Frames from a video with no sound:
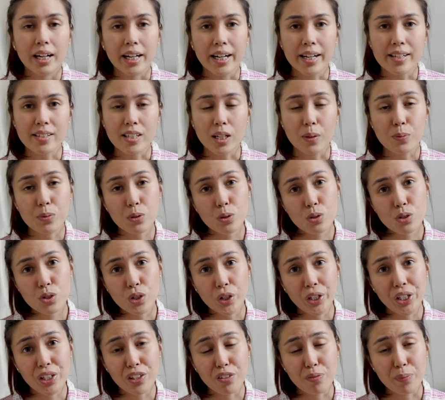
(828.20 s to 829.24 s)
Guys, I'm so
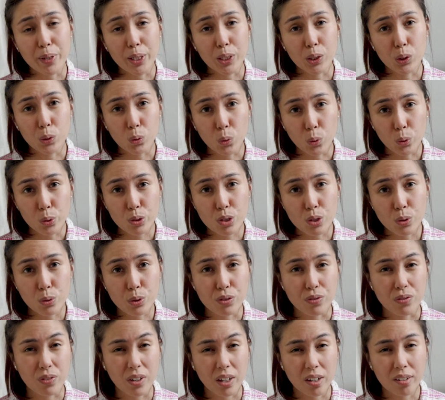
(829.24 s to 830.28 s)
sorry if my nose
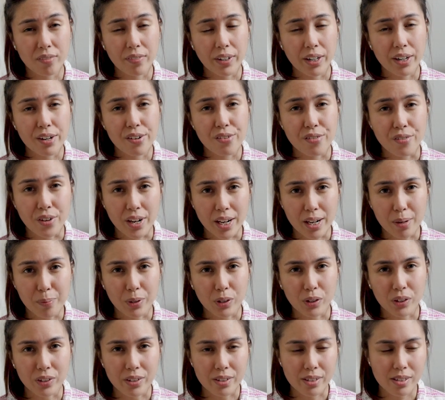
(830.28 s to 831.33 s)
looks very, very red
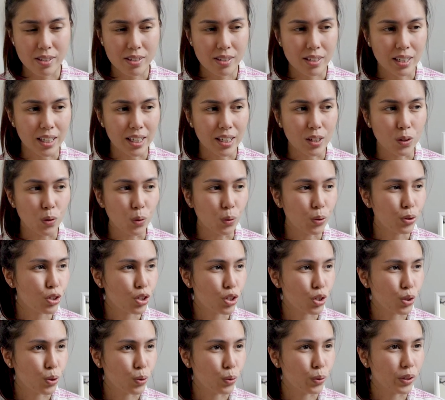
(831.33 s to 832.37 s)
because it goes
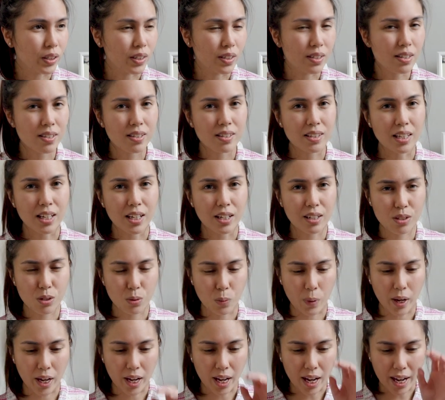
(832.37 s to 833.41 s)
through these
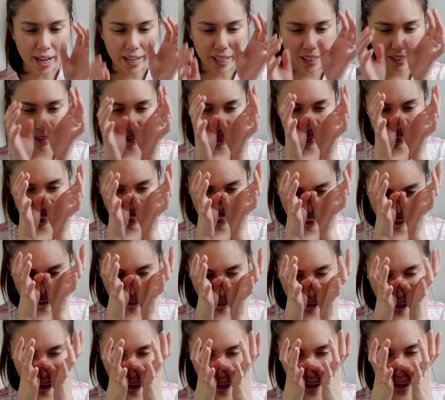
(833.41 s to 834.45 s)
things where I get
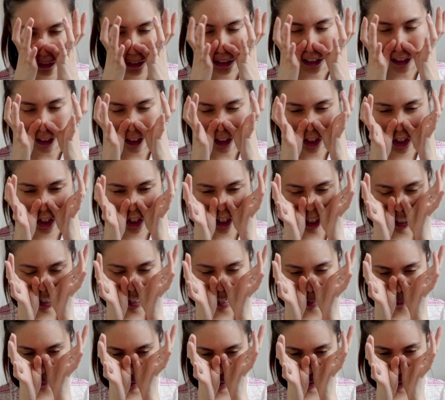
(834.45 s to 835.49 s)
very itchy.
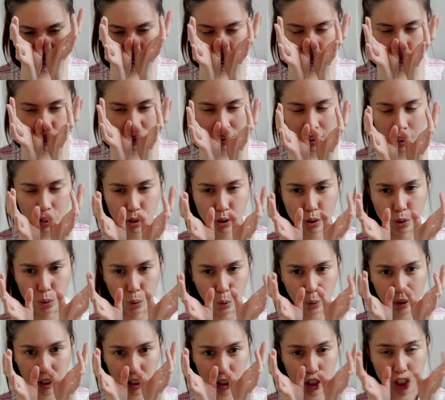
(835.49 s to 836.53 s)
Like my nose gets
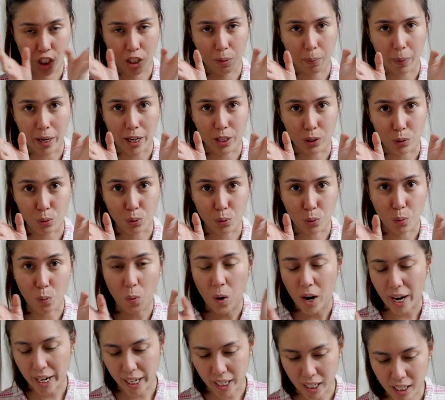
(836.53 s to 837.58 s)
so itchy but I don't know
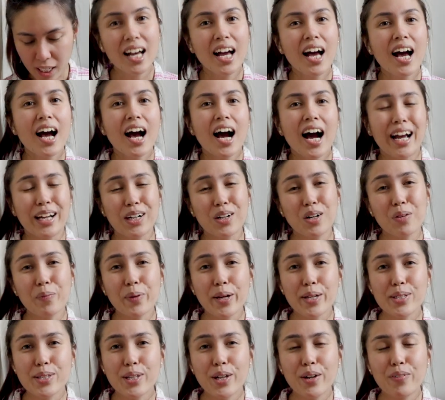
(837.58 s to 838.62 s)
why. I got
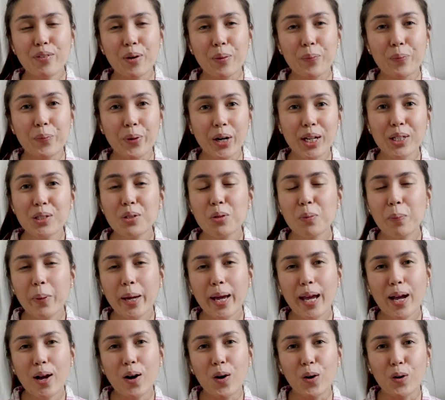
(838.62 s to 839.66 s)
myself a brand new
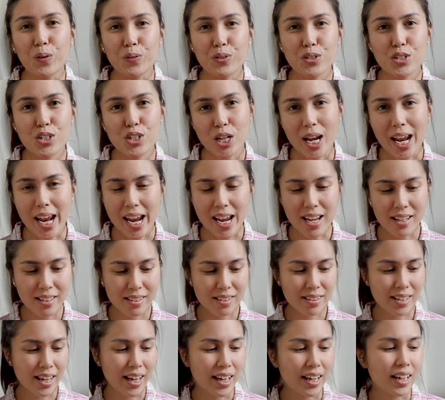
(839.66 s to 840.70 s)
pair of
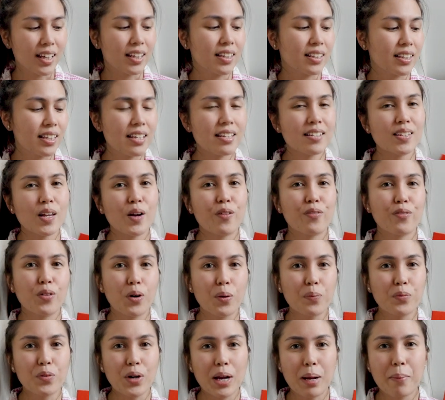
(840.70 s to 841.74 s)
shades and these are
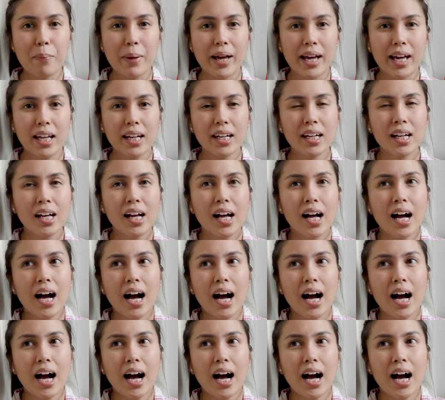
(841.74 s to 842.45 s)
from Ray-Ban.